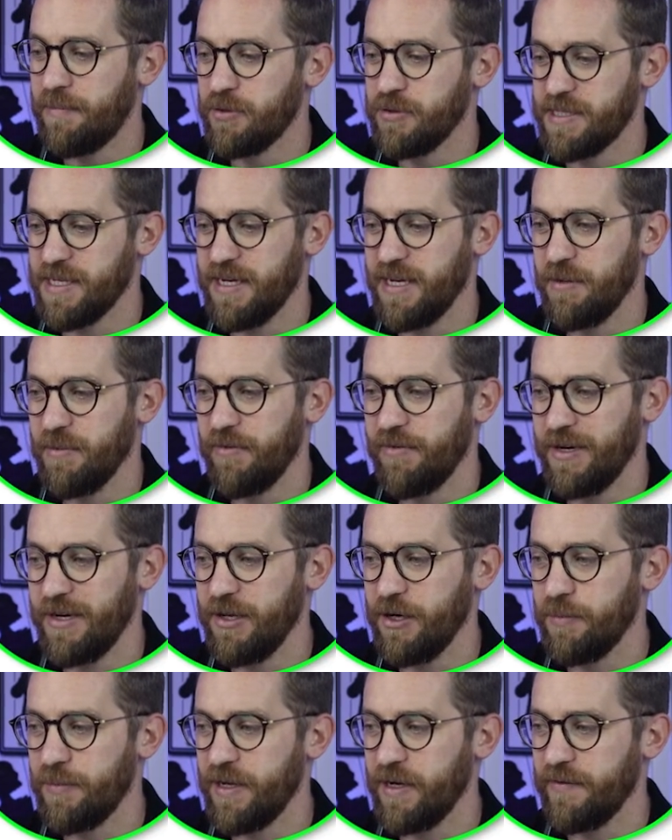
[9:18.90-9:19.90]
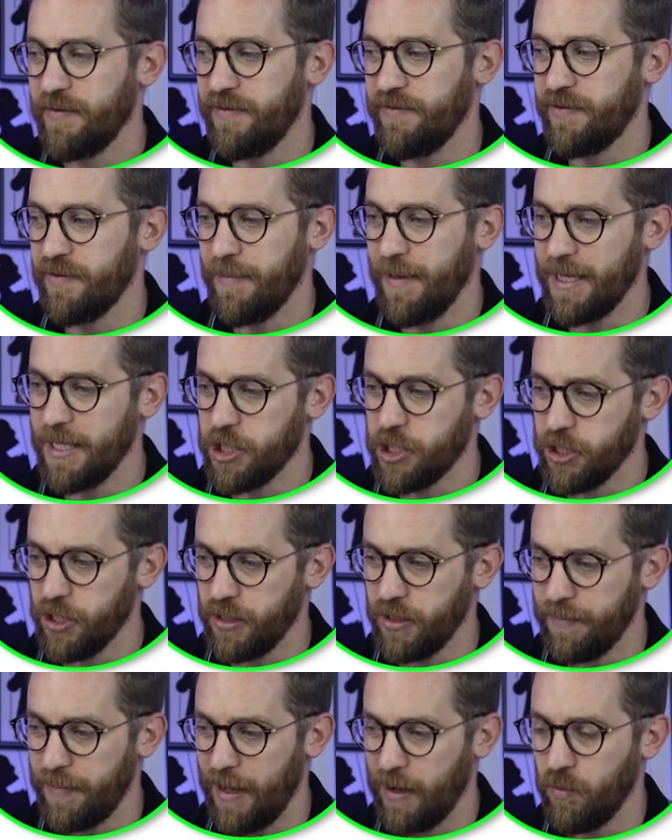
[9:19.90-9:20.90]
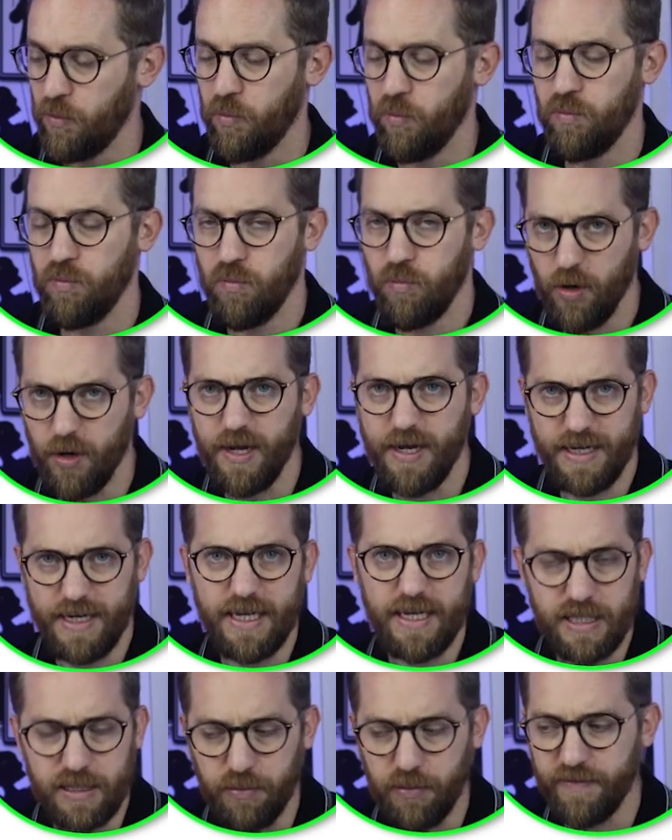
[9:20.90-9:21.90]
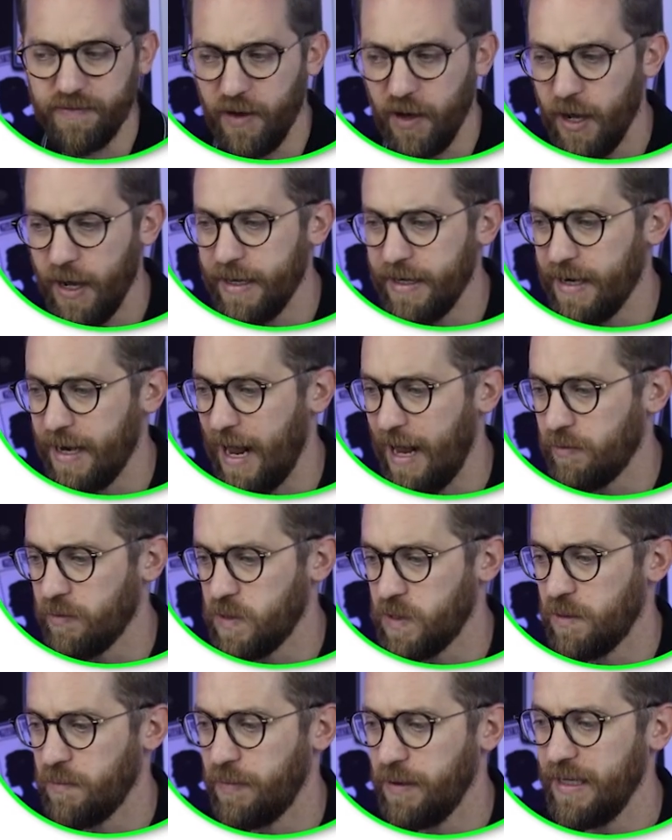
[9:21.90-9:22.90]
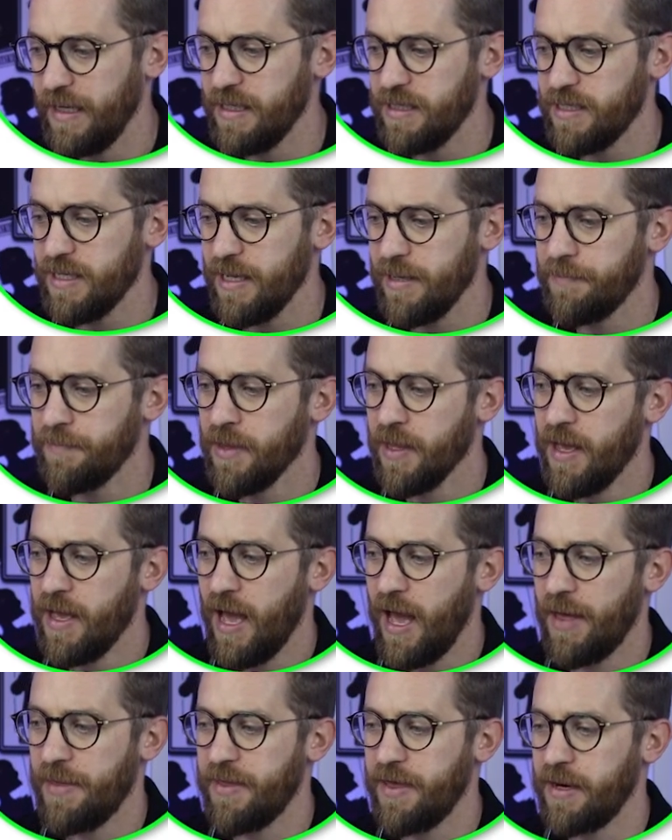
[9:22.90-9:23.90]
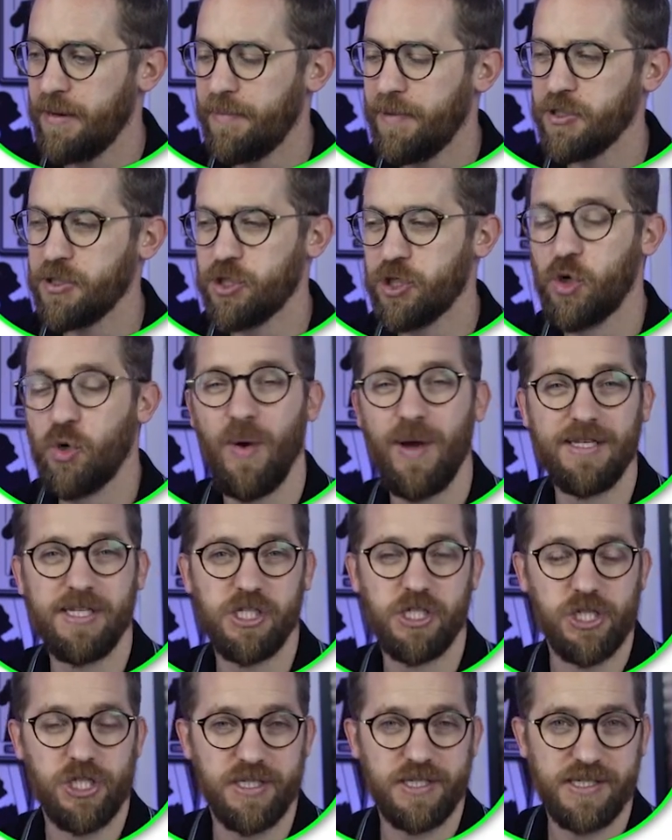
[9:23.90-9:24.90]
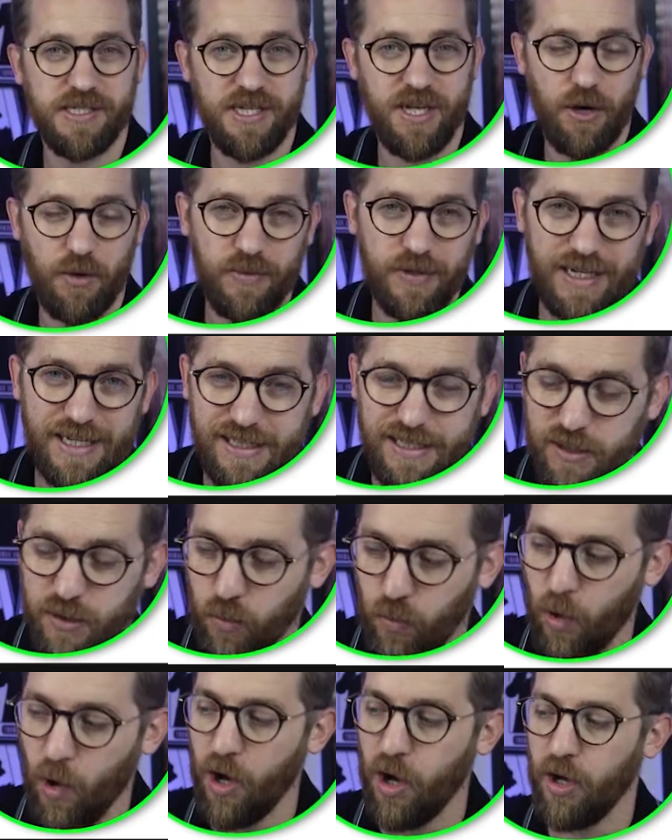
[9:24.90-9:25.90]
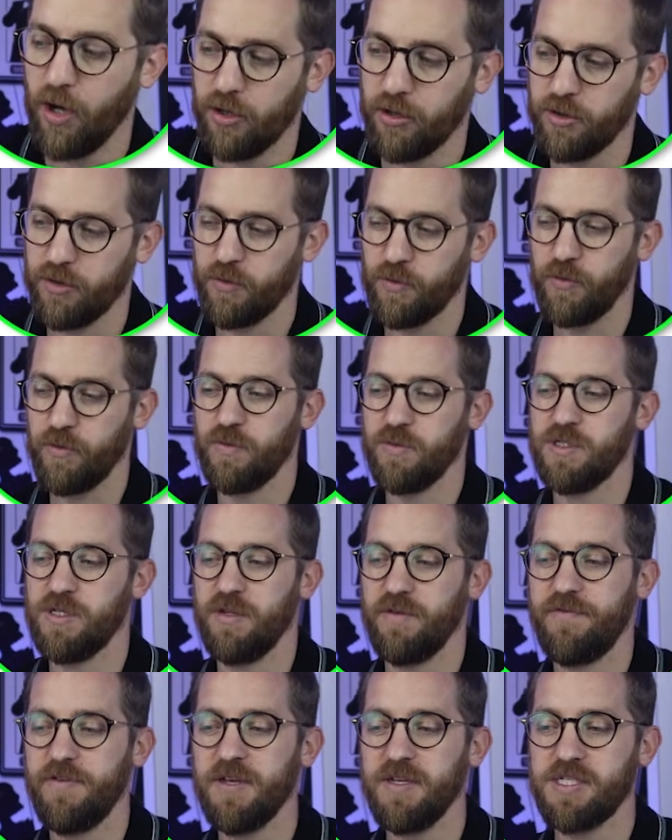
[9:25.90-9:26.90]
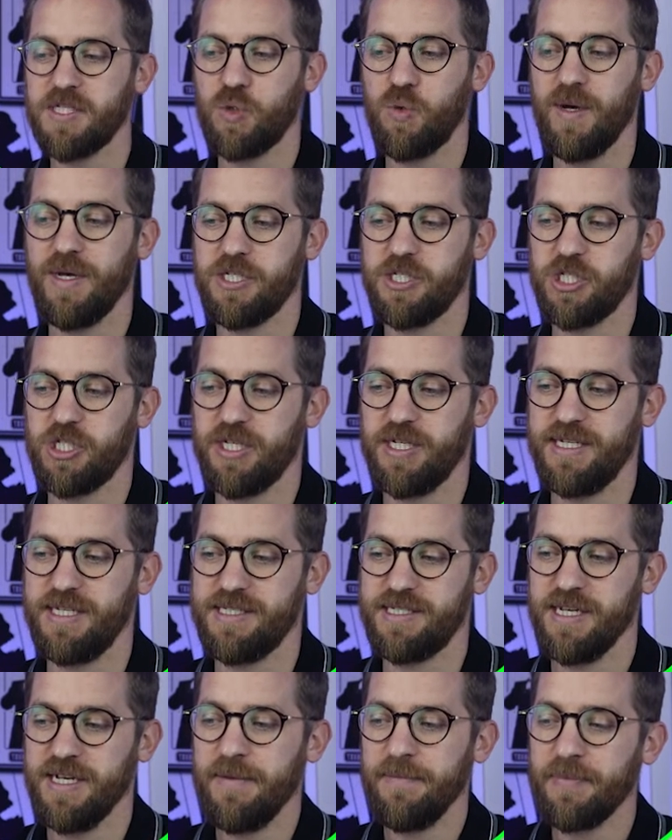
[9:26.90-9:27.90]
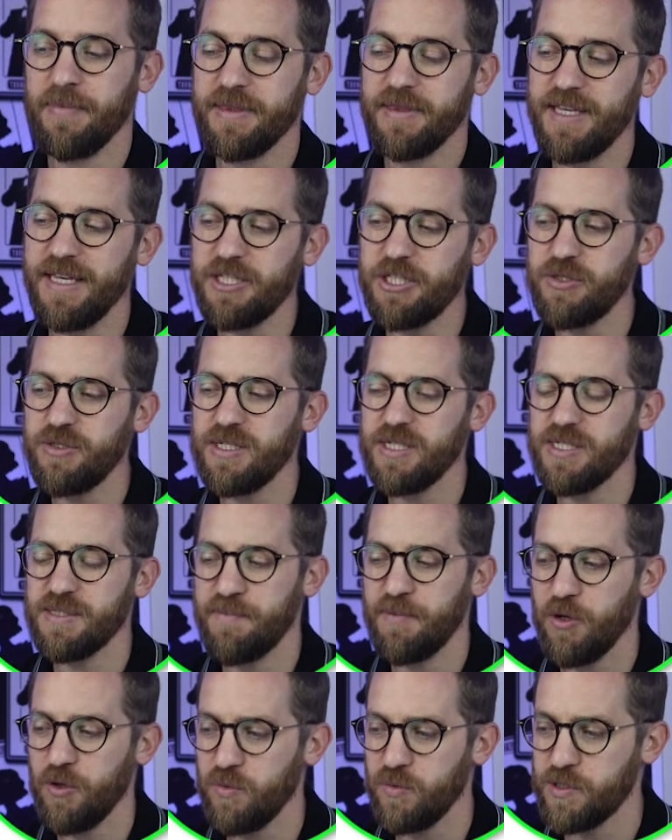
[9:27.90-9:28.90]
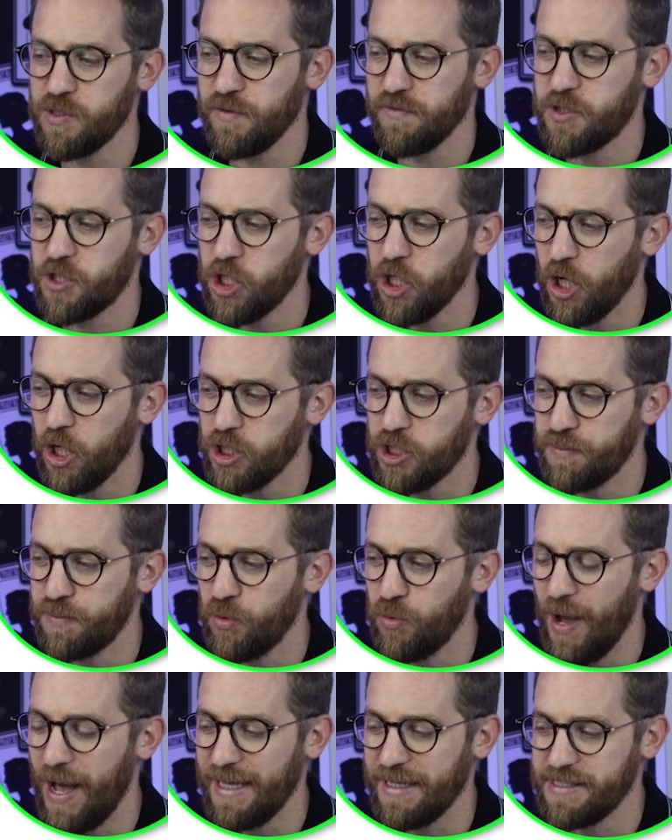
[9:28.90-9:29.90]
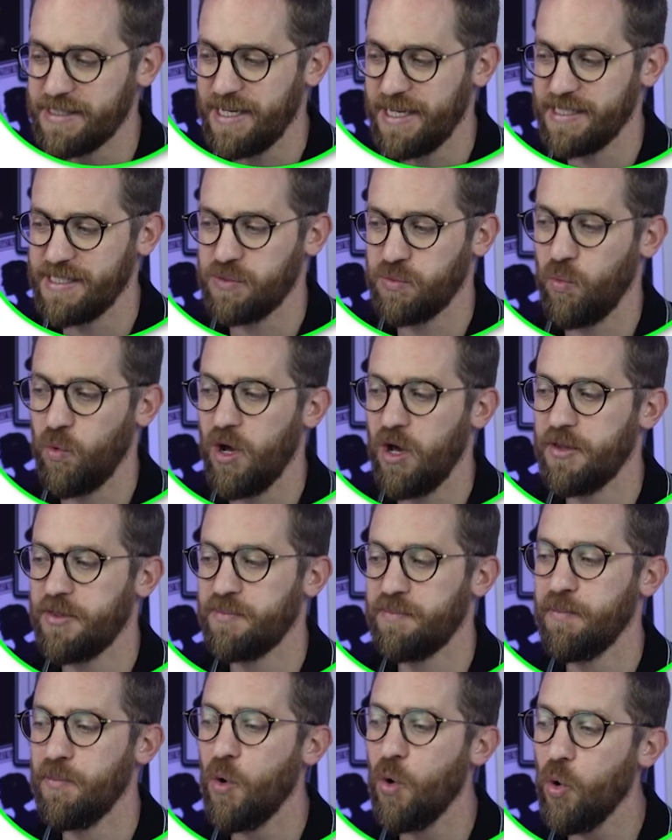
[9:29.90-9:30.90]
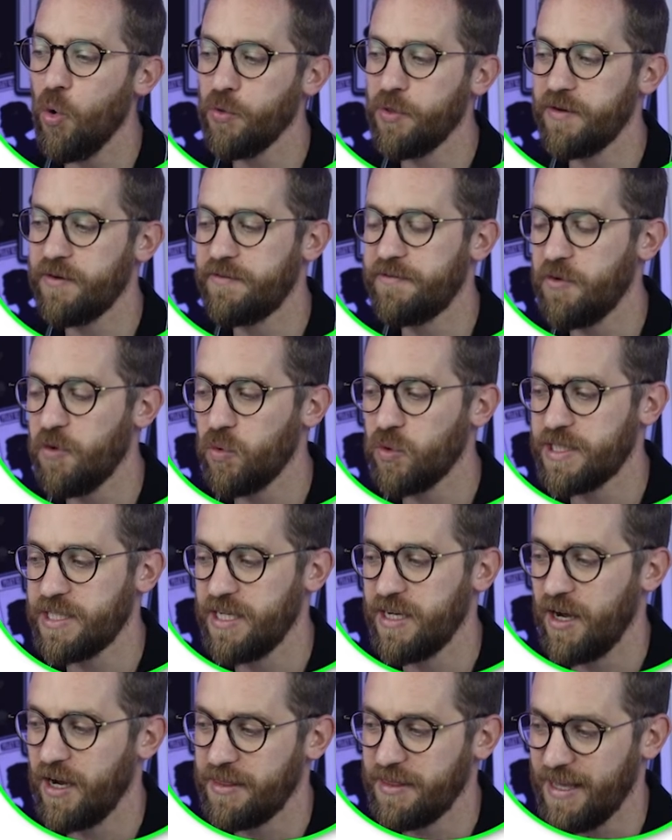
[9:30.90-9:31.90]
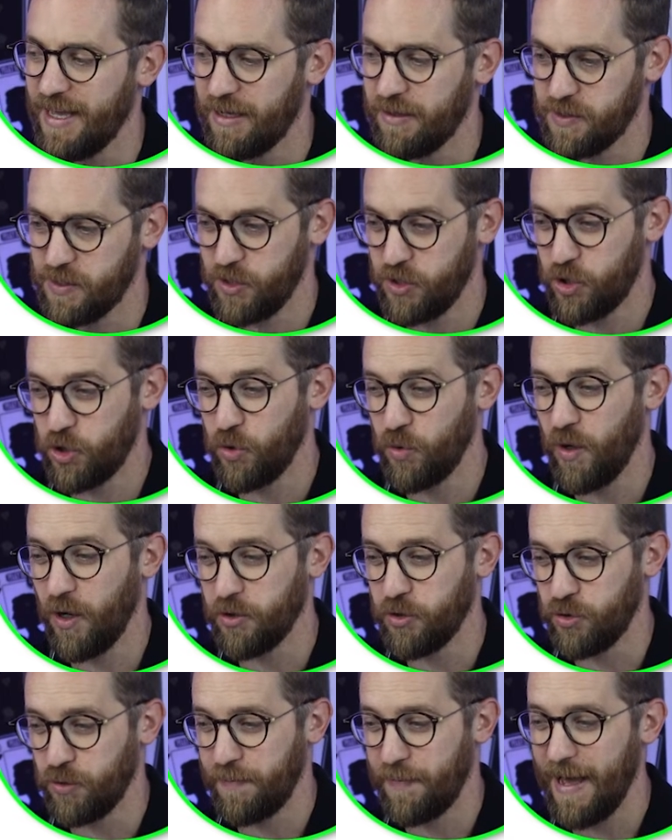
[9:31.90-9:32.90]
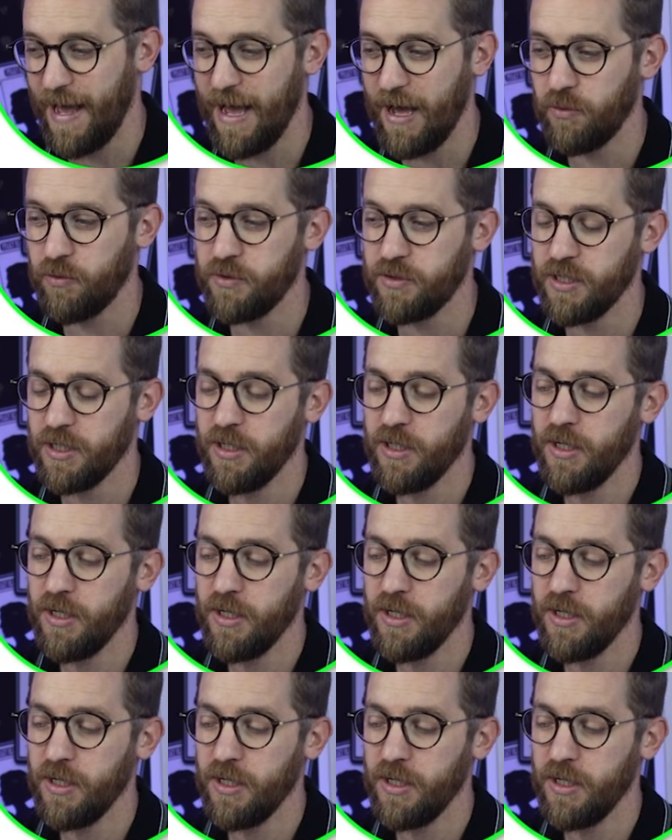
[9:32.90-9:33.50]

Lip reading: presented with a little bit of information about what I need to provide and how to complete it, and then a bunch of questions that I'll need to work through. So the first question is, did you dispose of chargeable assets worth more than £49,200?